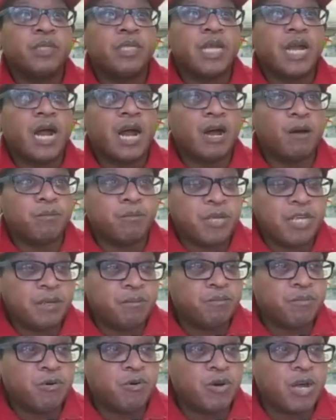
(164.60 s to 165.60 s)
our
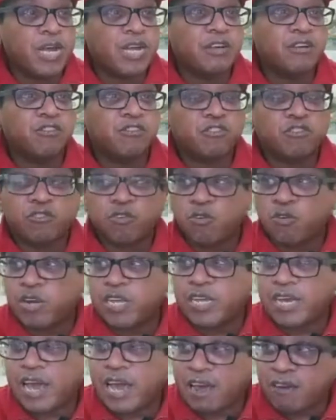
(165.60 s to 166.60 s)
people and
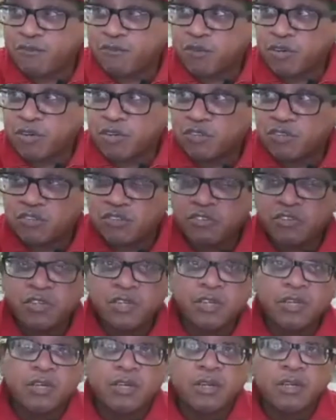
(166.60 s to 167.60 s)
destroying efforts
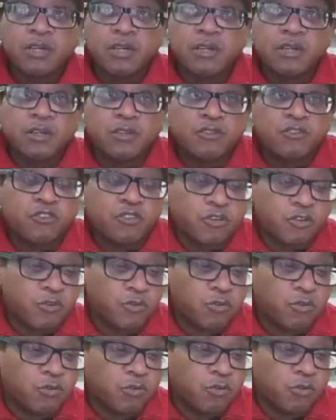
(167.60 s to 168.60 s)

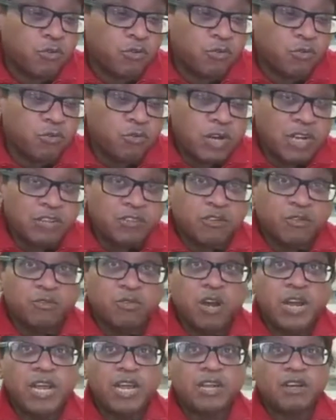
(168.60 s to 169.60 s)
to
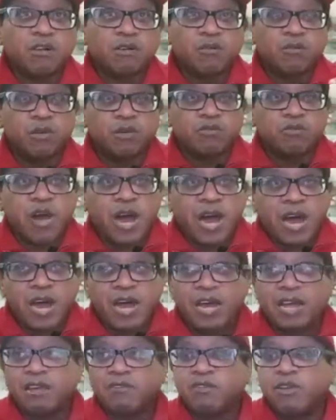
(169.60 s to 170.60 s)
resurrect,
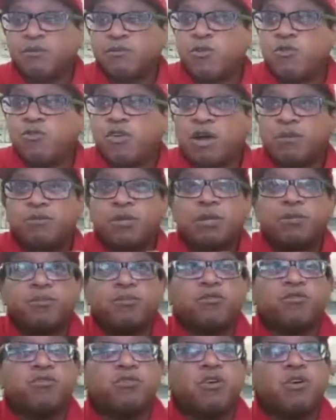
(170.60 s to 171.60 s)
revive, and move our
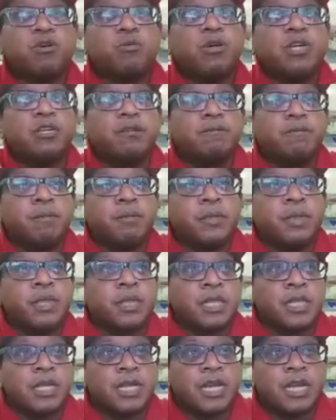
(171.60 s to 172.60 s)
people forward.
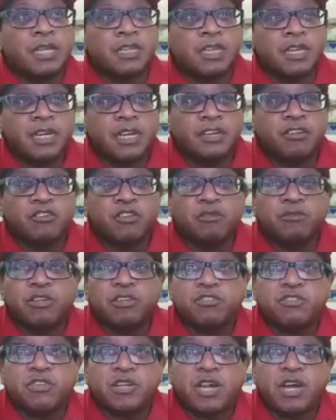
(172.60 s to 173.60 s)
And the Nation of
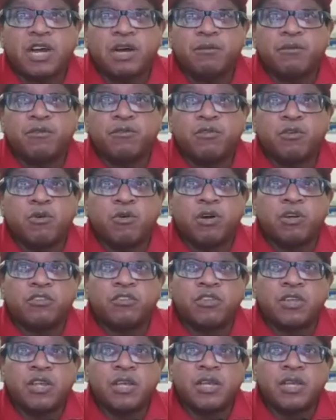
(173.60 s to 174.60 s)
Islam, of
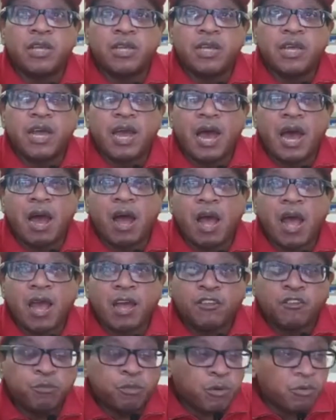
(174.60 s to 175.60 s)
course, our
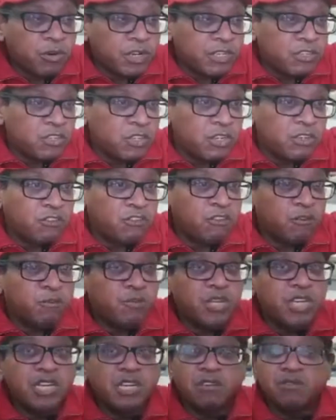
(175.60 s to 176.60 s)
aspiration is to
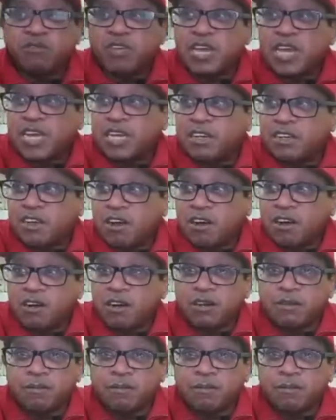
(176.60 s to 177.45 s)
be in the vanguard